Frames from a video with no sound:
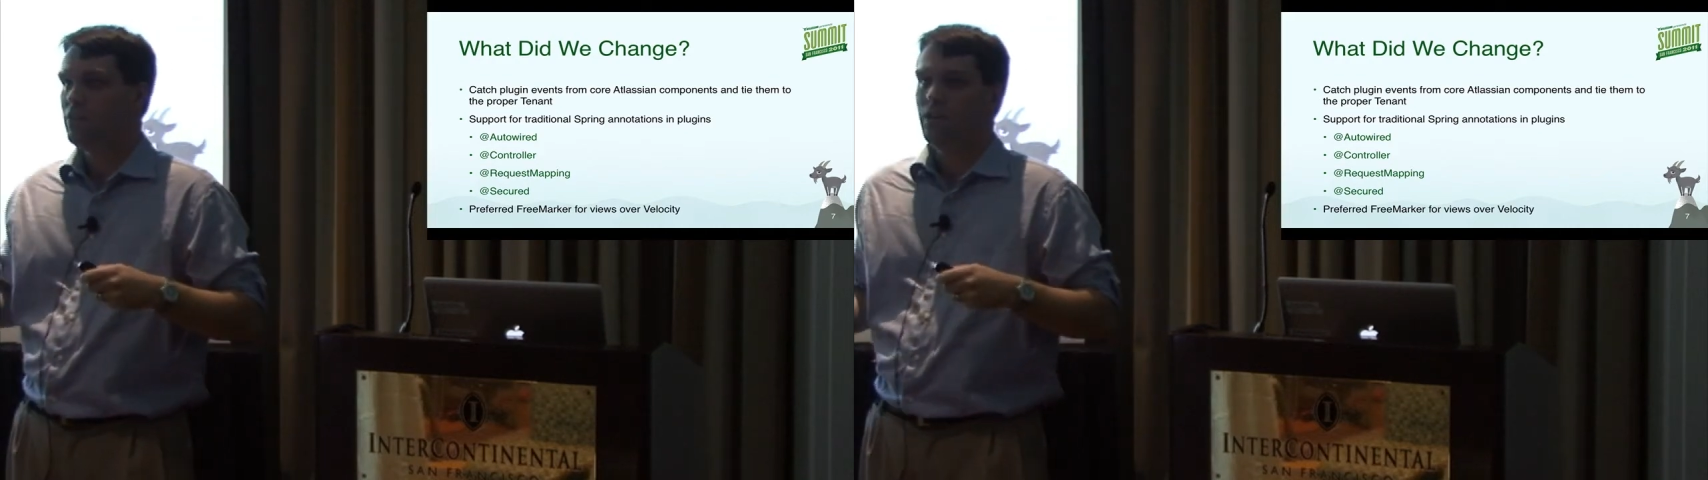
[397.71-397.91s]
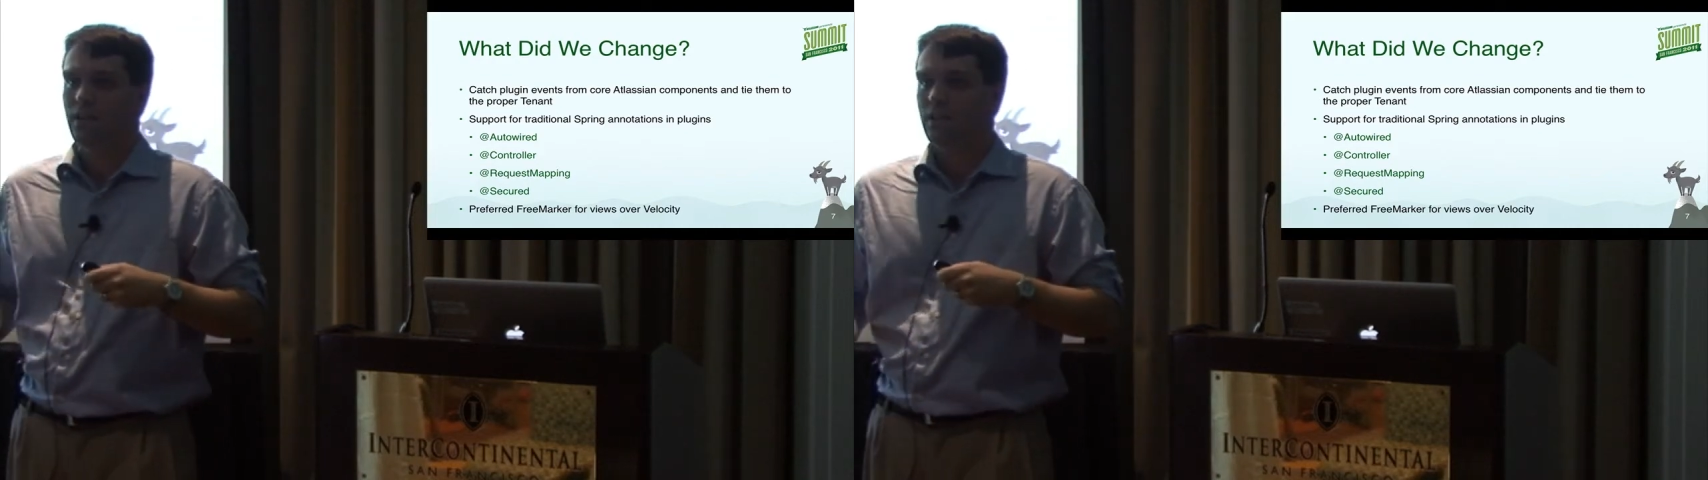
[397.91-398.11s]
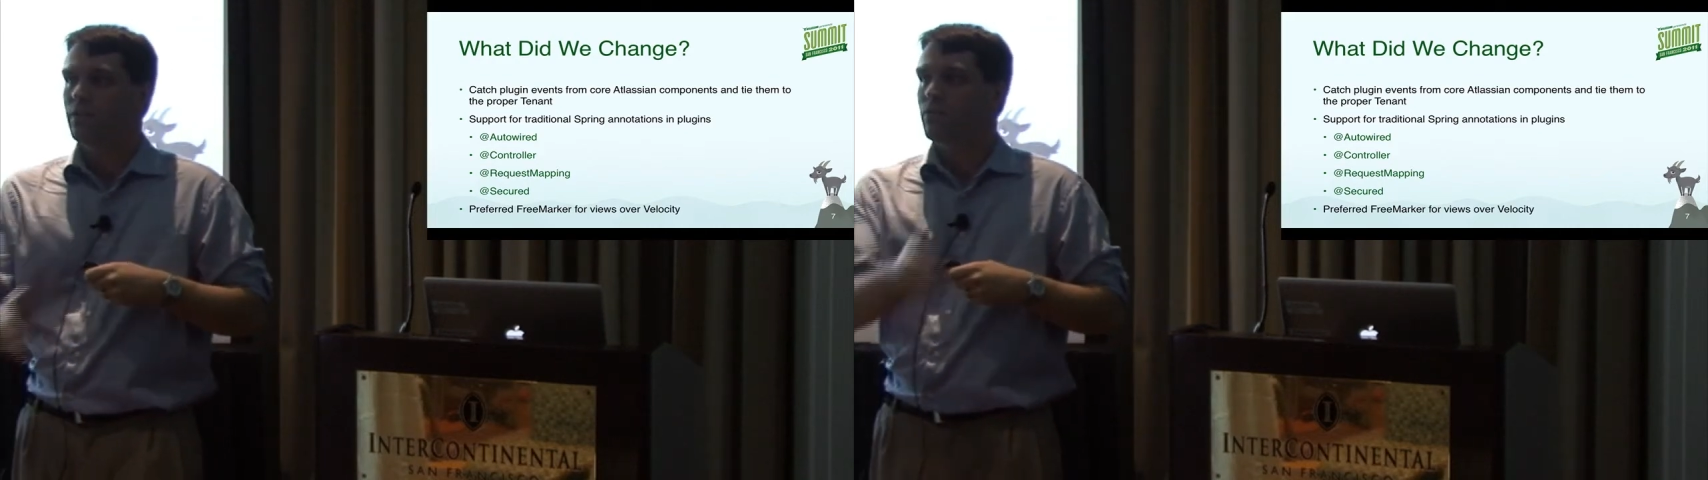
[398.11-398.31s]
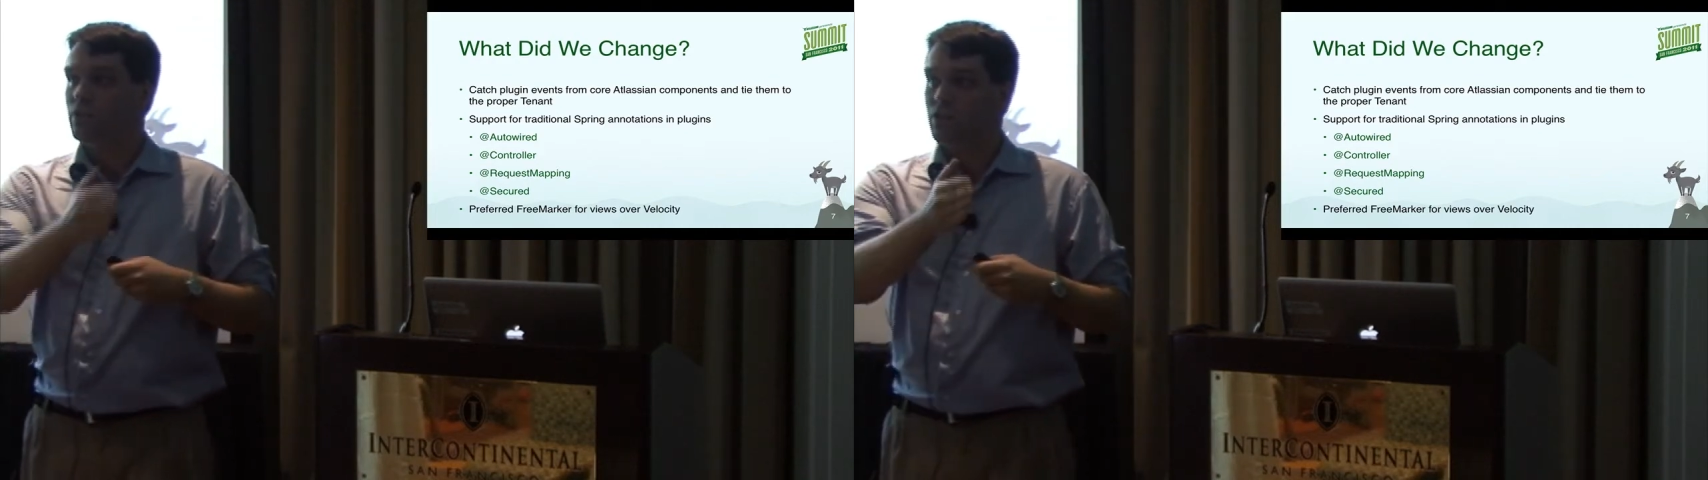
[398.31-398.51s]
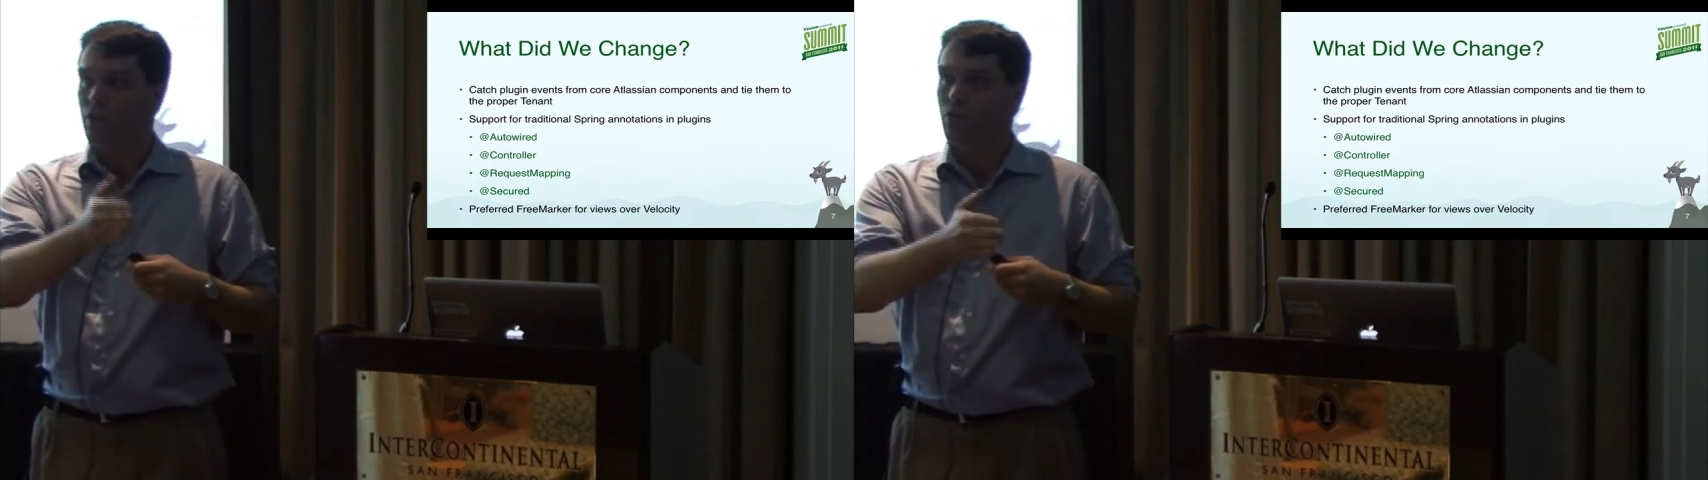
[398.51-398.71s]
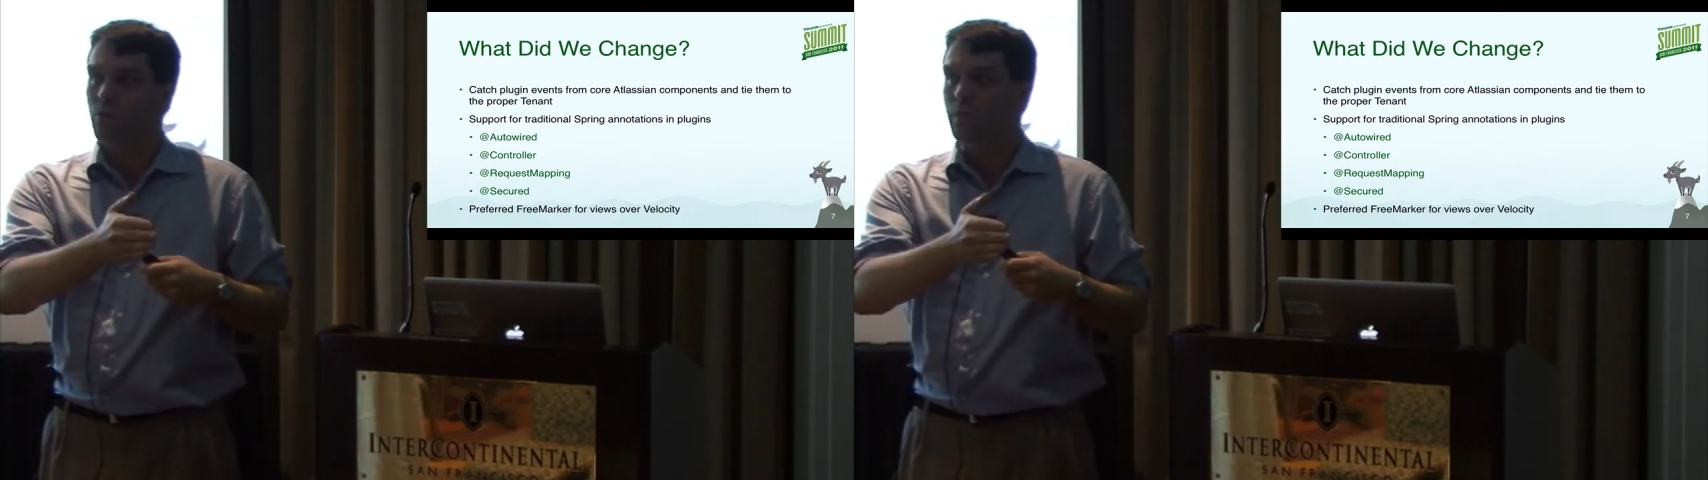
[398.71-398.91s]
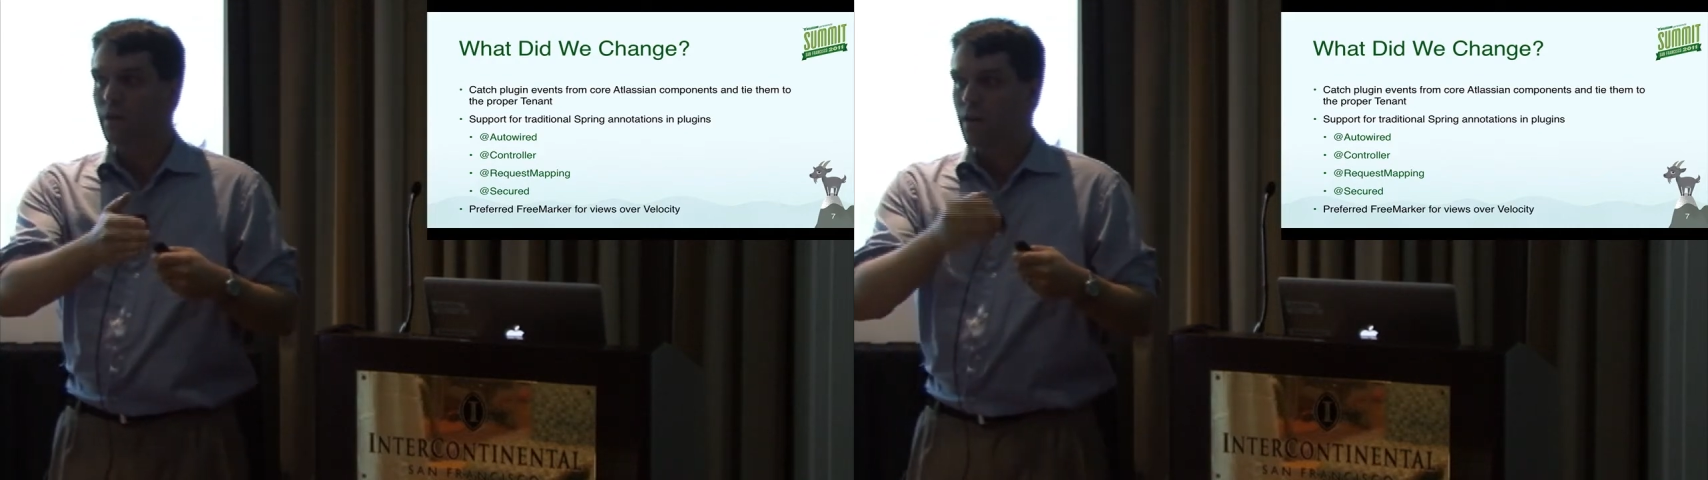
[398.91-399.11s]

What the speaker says: you get a different scope.